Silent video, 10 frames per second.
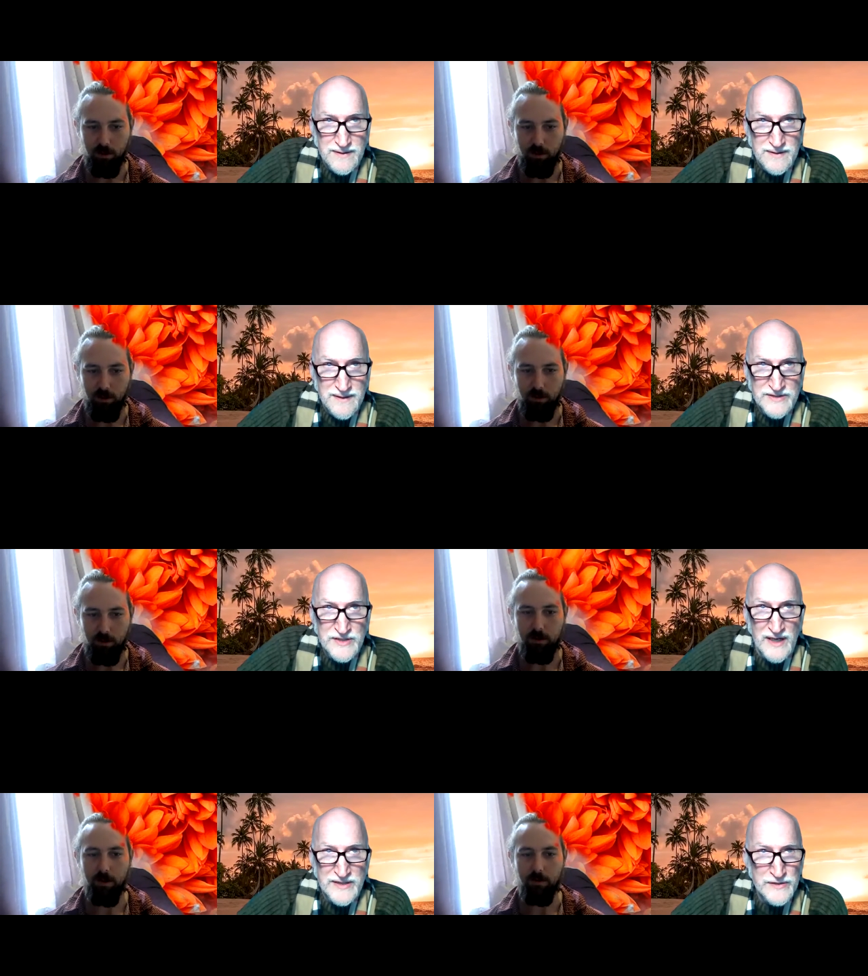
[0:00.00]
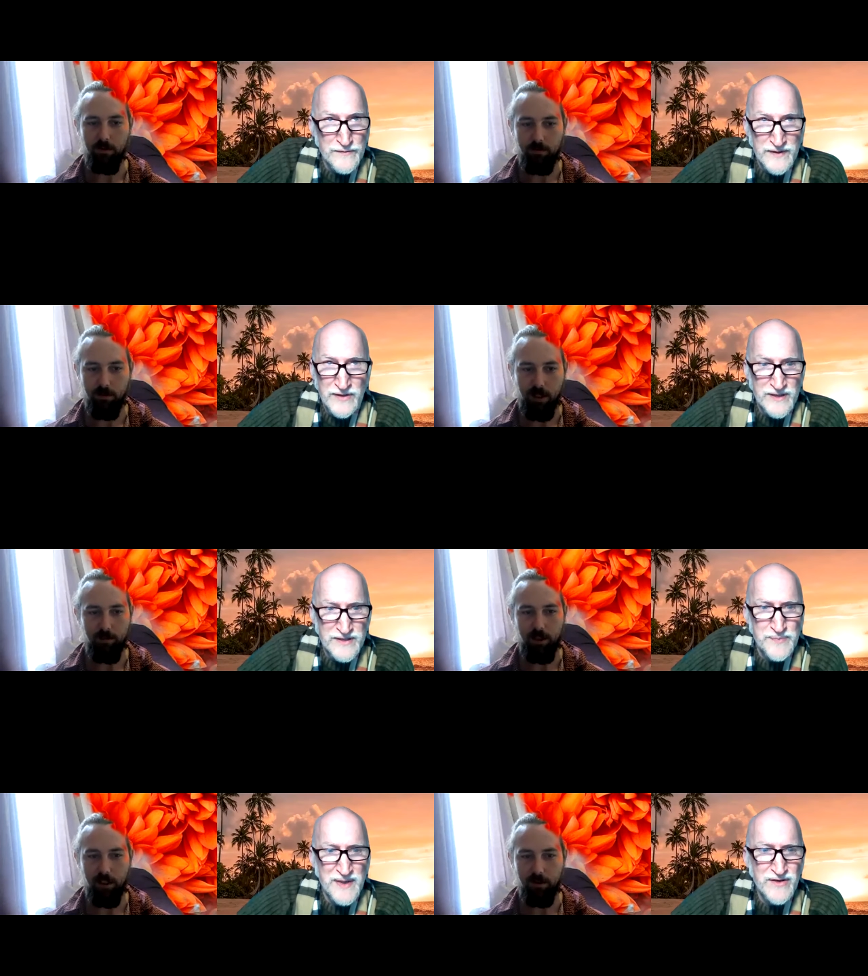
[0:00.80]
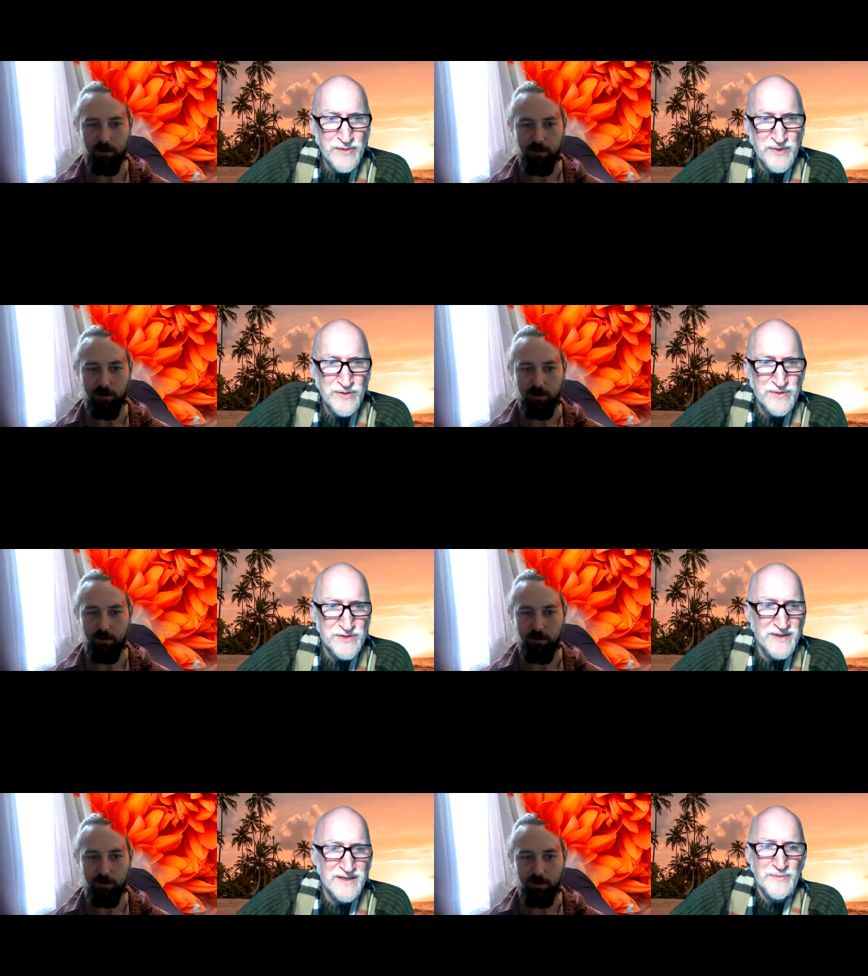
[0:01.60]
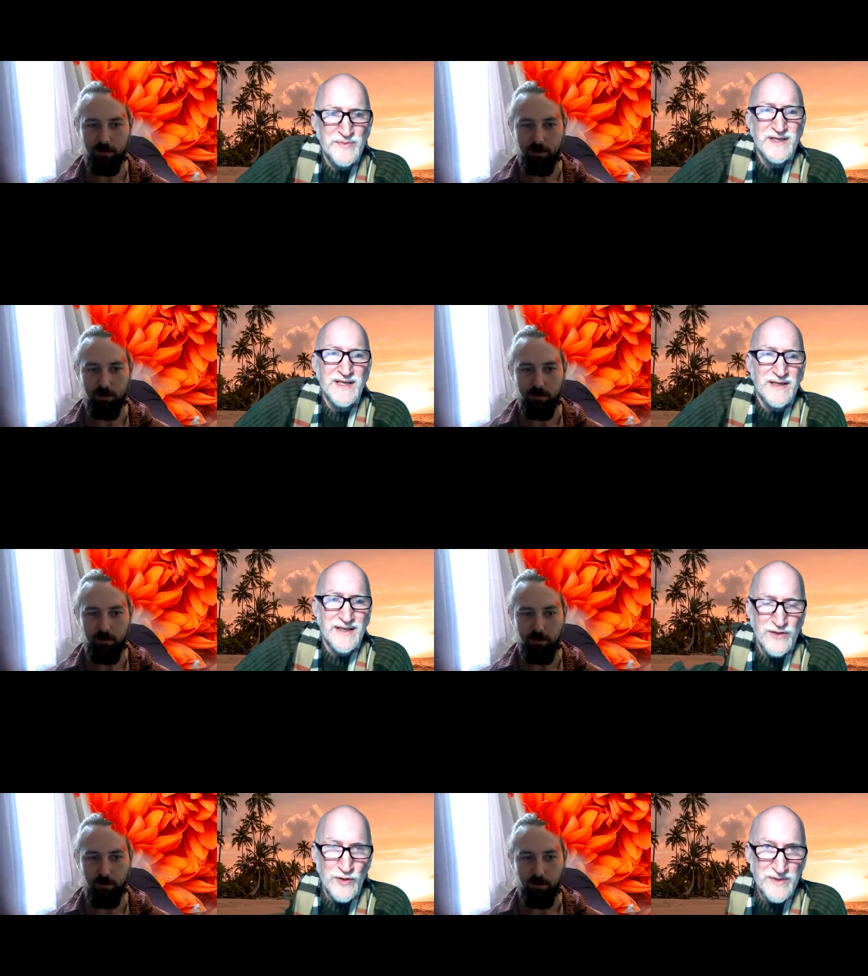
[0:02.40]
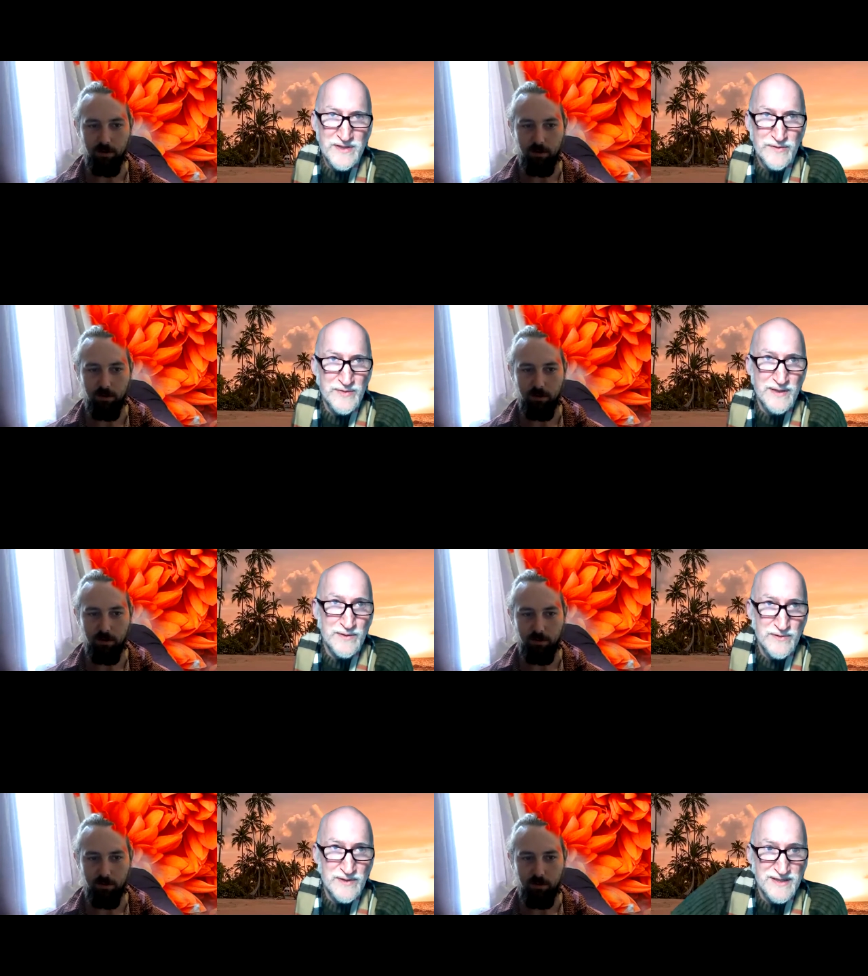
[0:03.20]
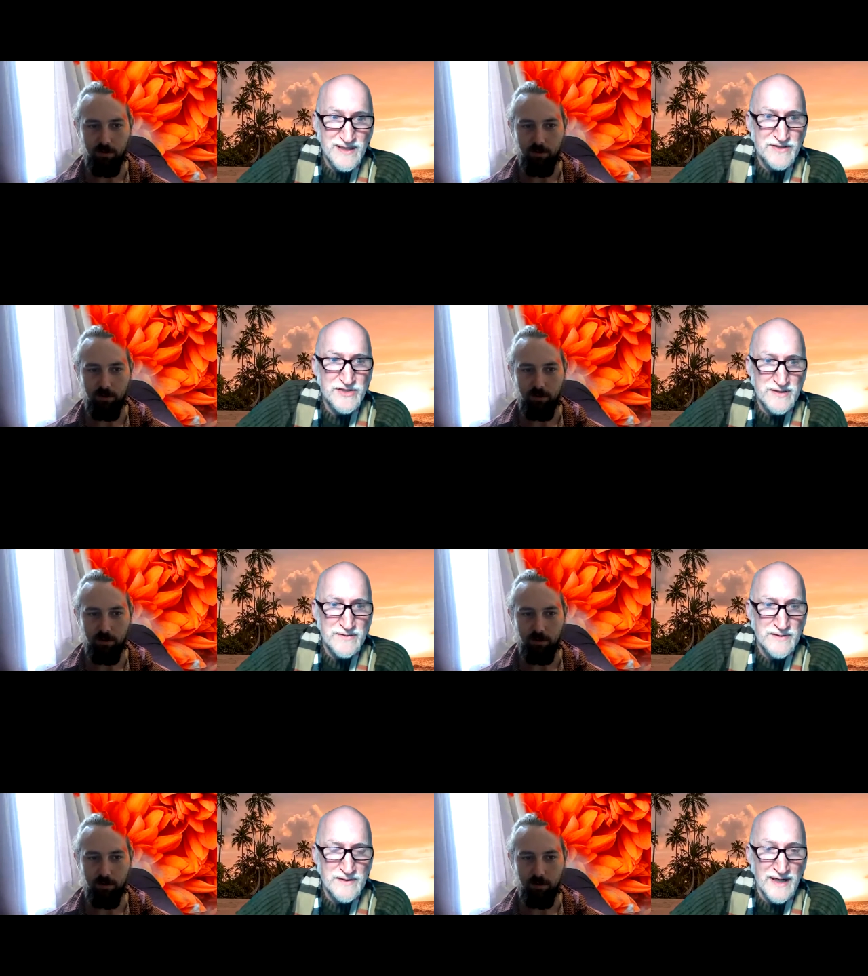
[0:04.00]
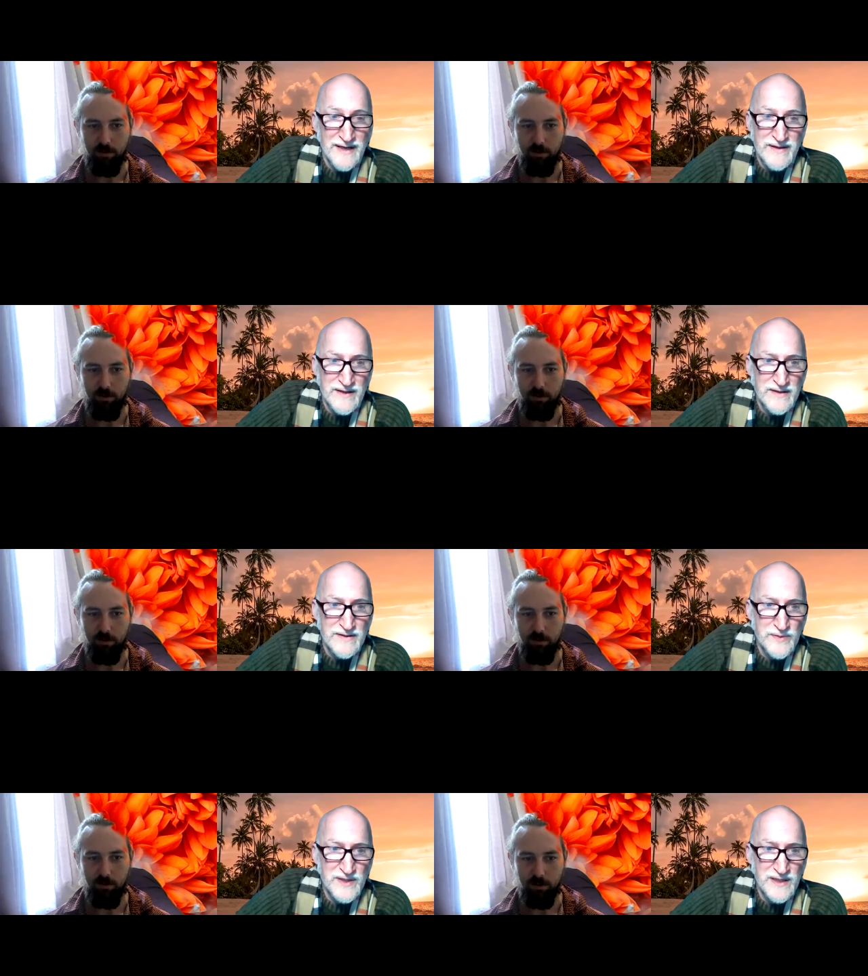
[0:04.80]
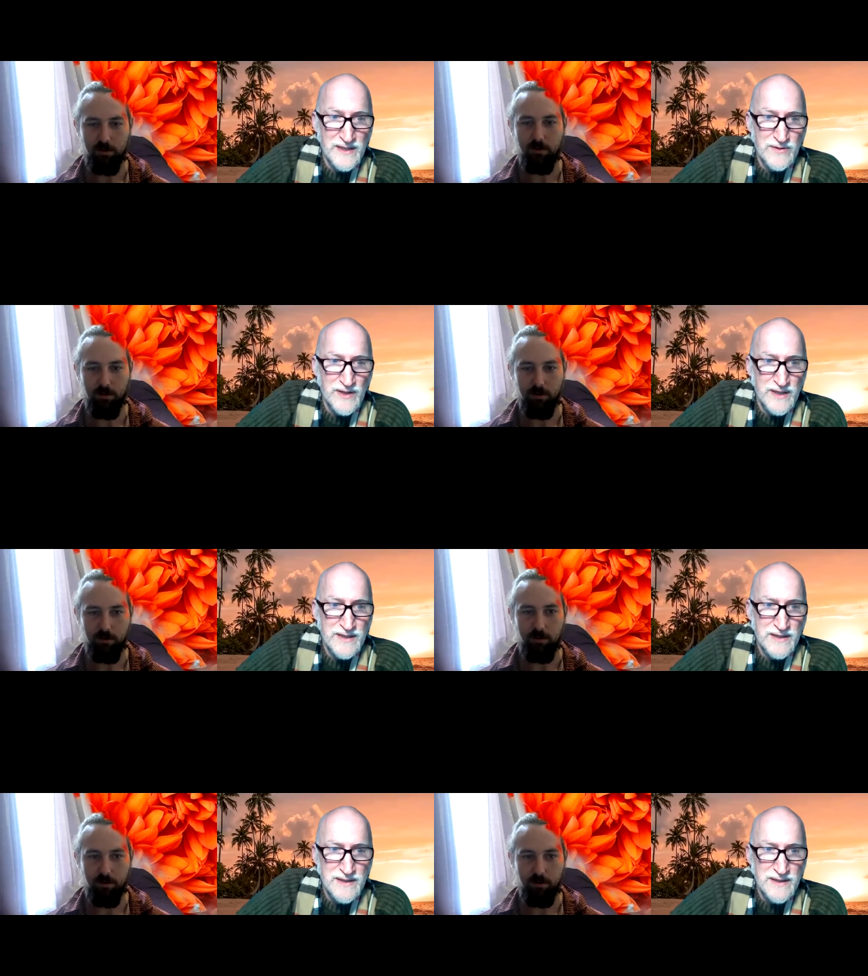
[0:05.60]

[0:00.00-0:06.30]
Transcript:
Speaker 1: Yeah. I just yeah, figured it's better to build resort in the beginning. Like nobody's going to be able to really touch you. I think in the beginning, right?